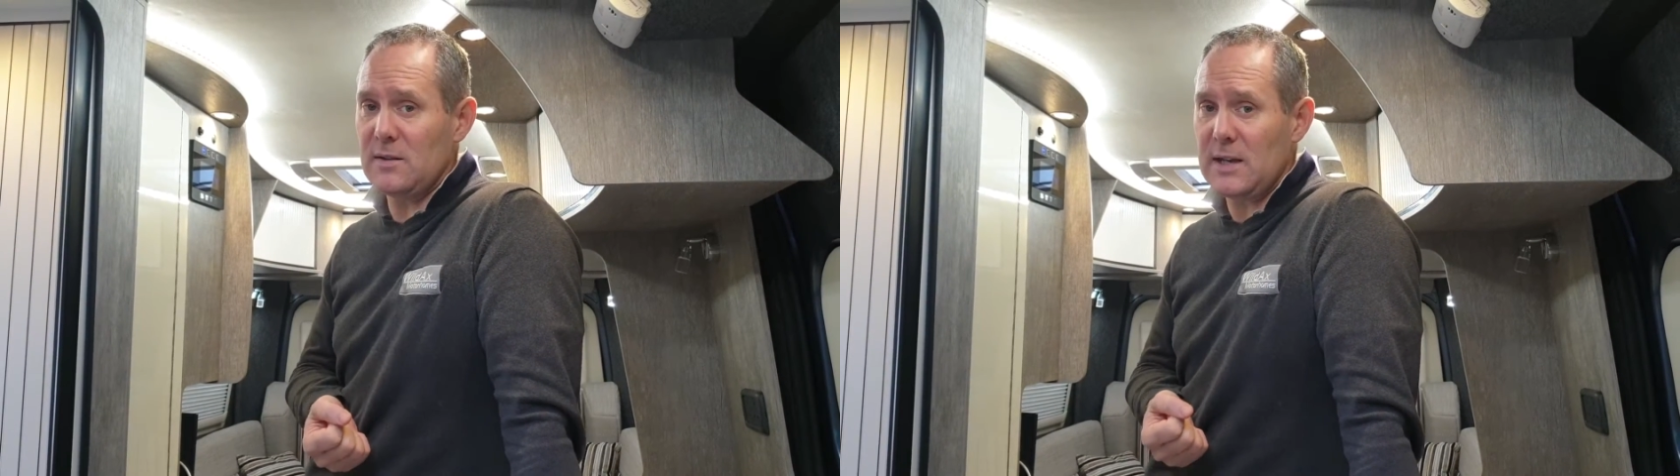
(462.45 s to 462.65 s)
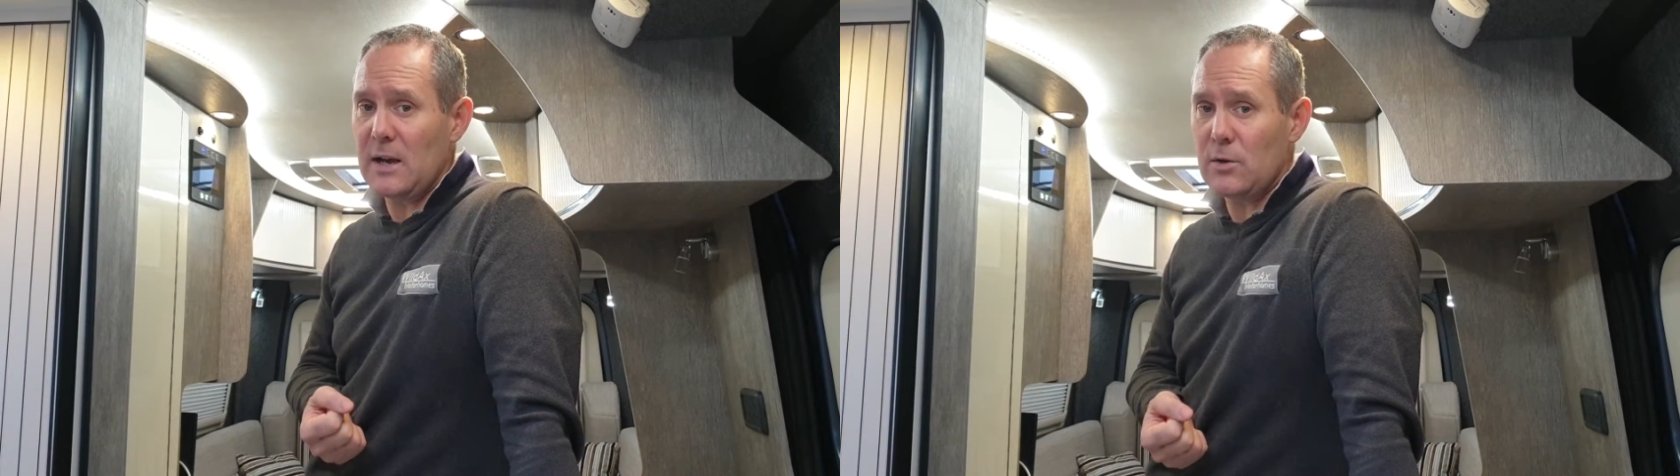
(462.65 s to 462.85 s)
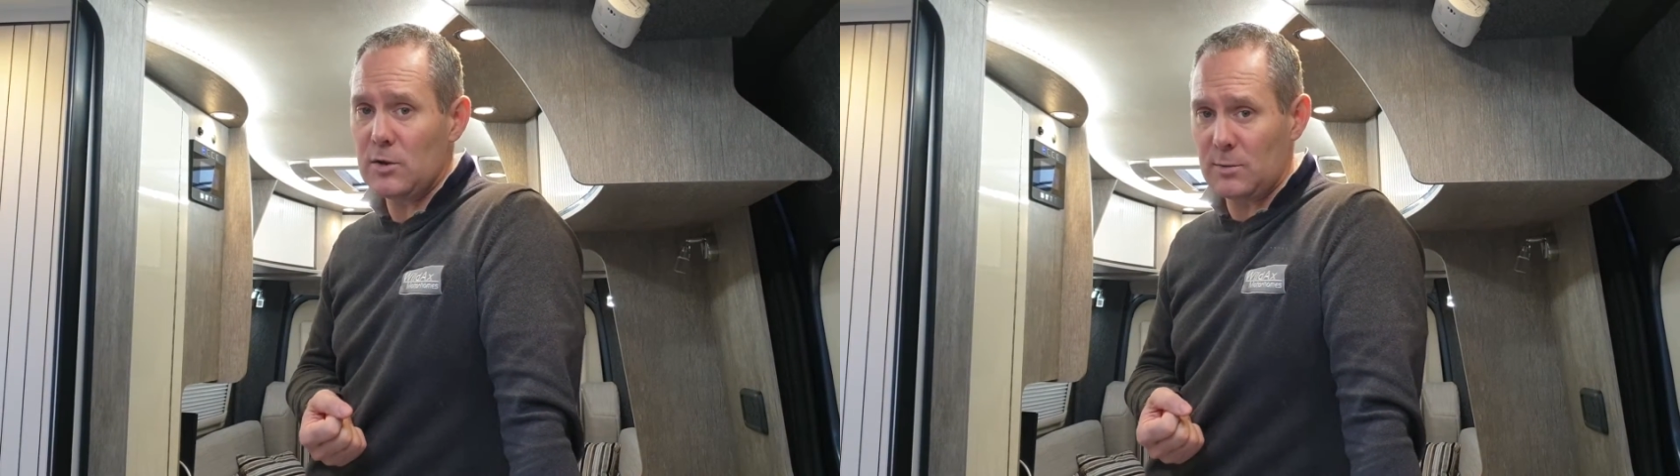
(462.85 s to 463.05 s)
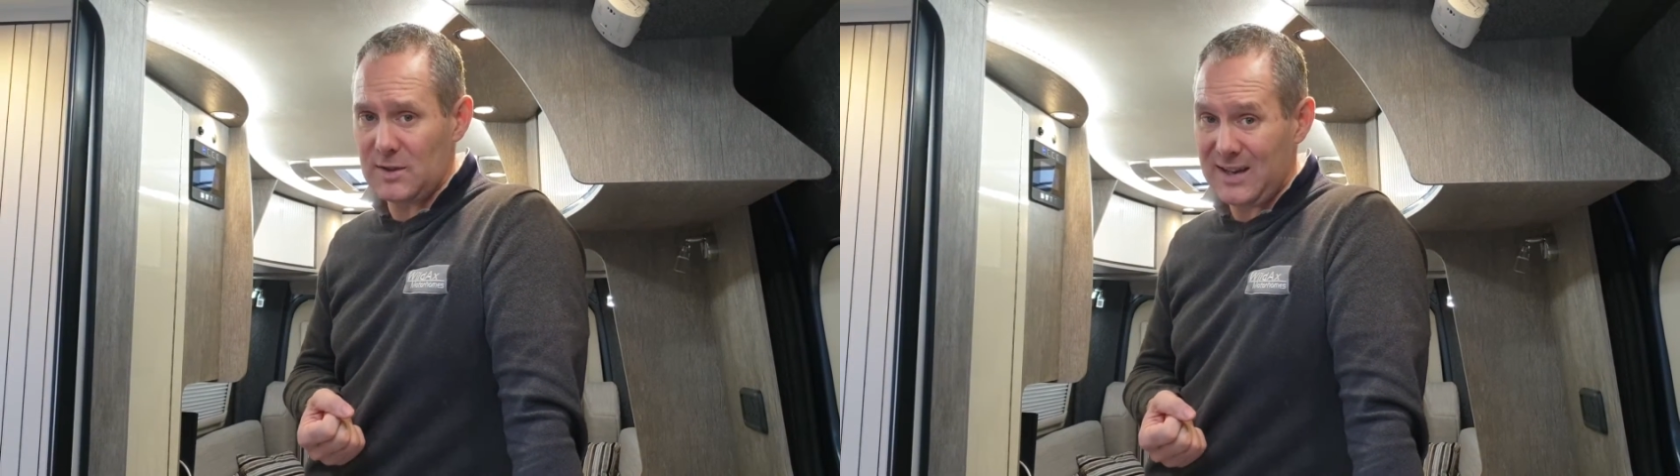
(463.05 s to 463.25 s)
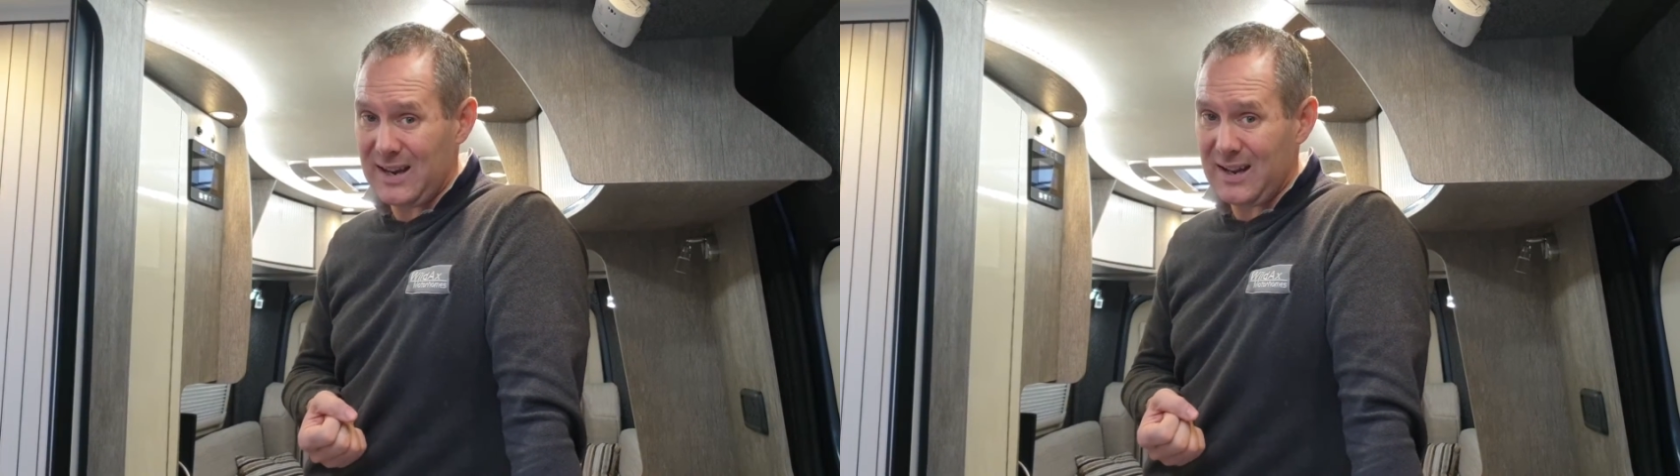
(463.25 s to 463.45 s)
is our customers
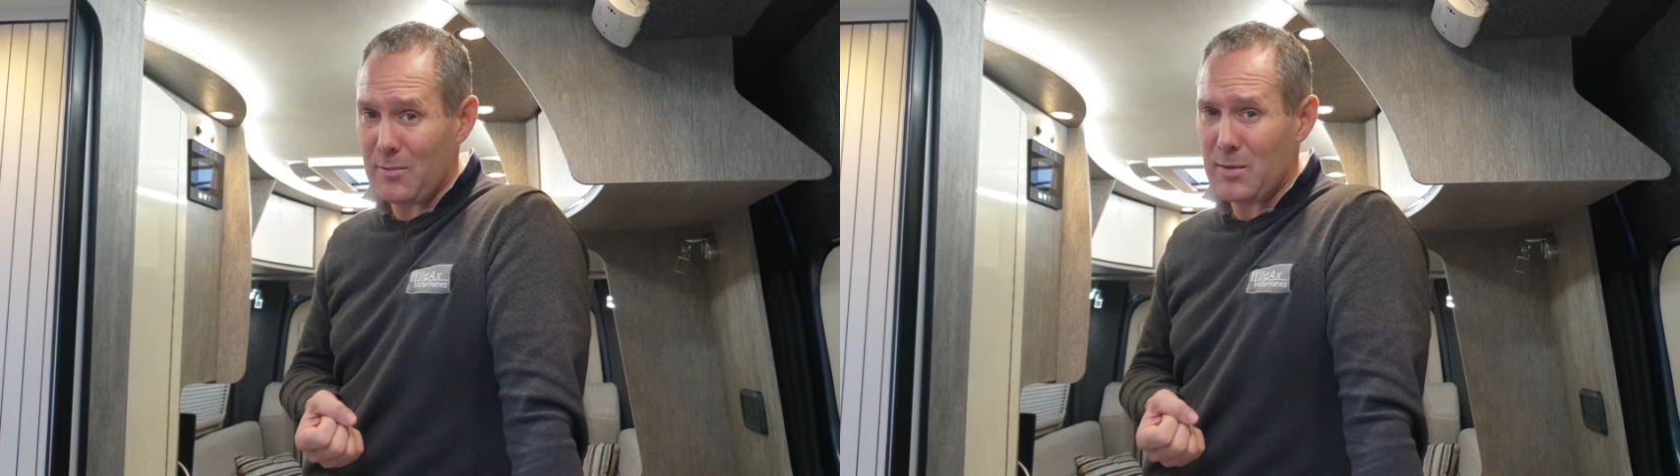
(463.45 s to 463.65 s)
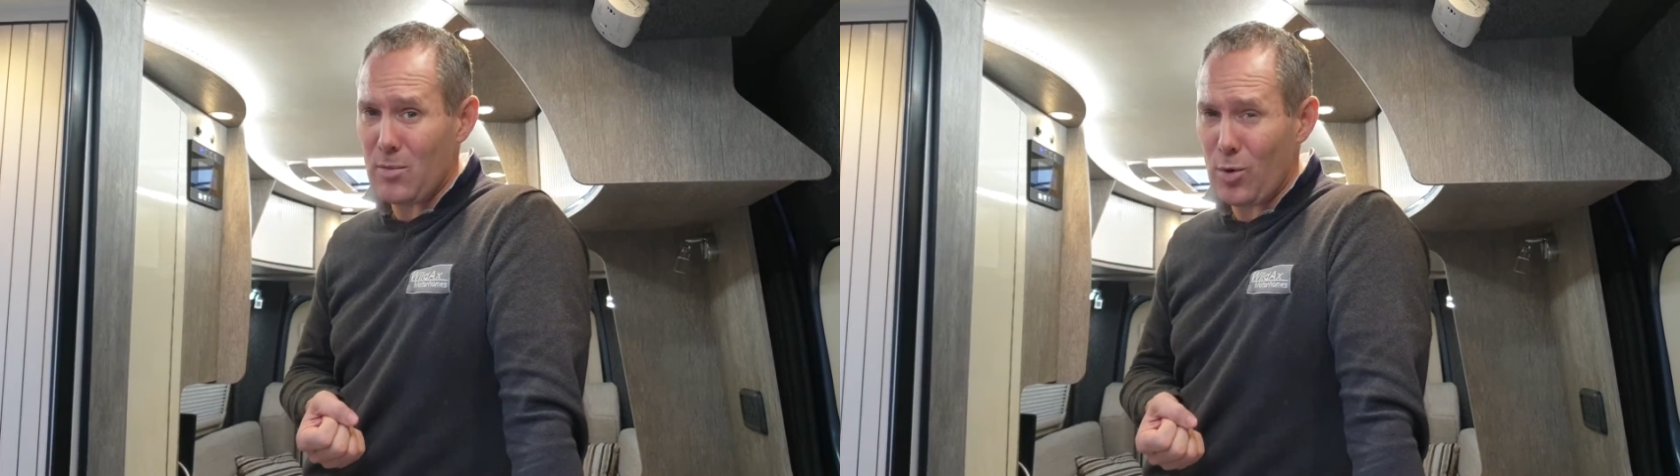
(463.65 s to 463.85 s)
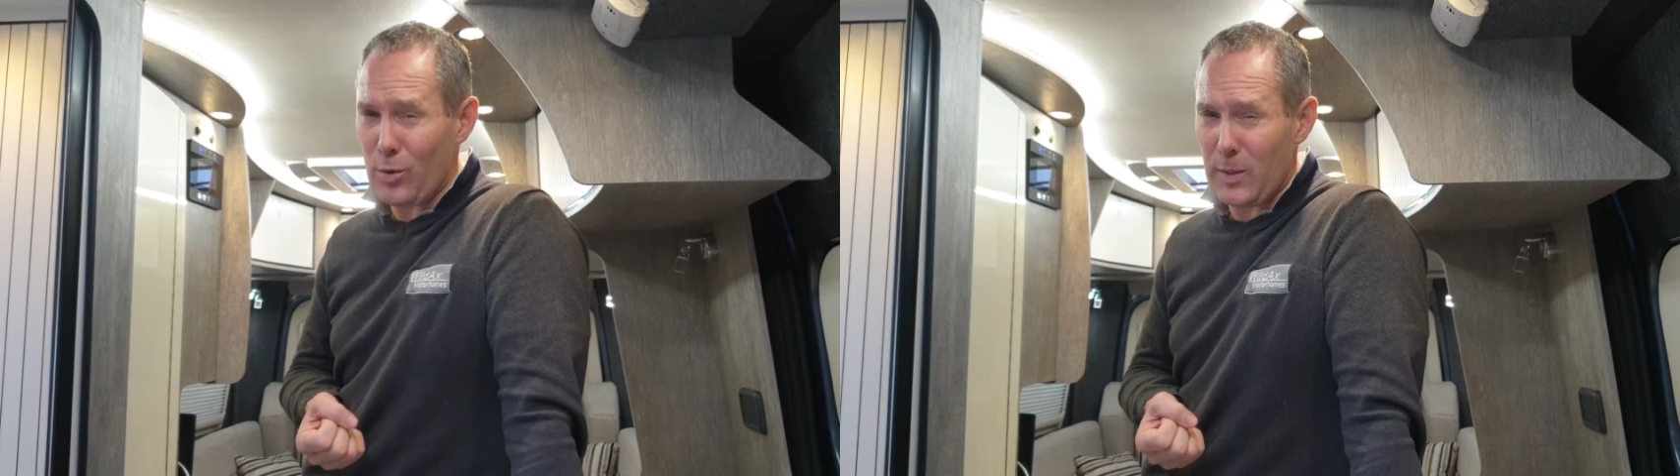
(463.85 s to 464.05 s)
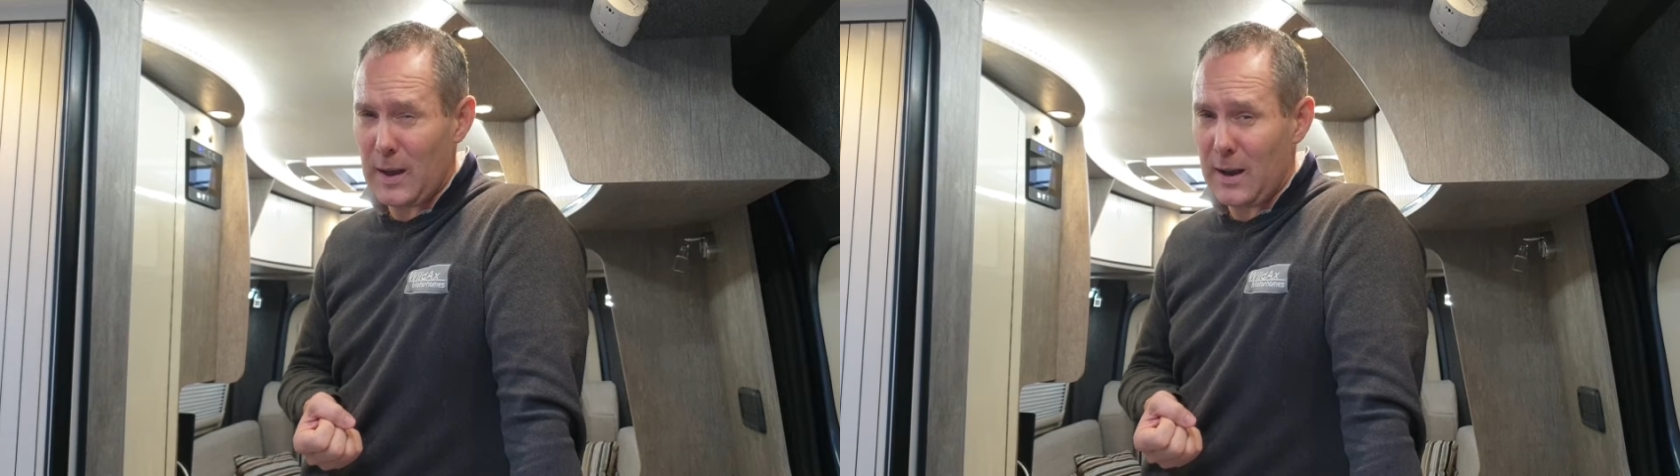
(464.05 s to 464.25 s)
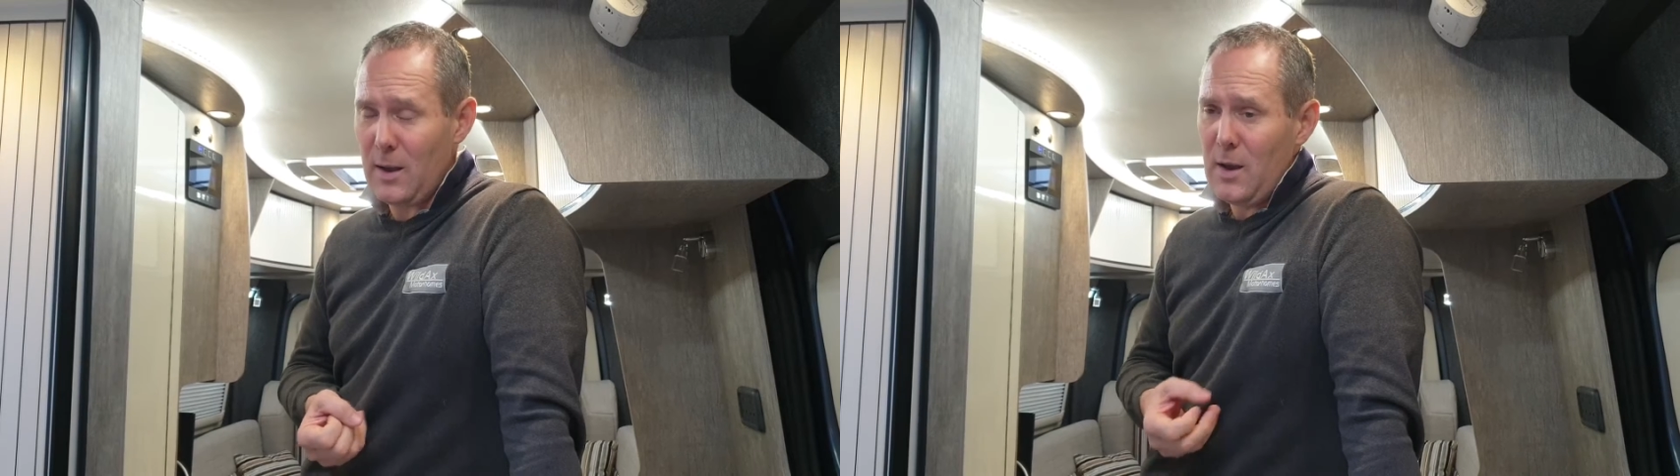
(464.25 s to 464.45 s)
are getting a little bit more than that,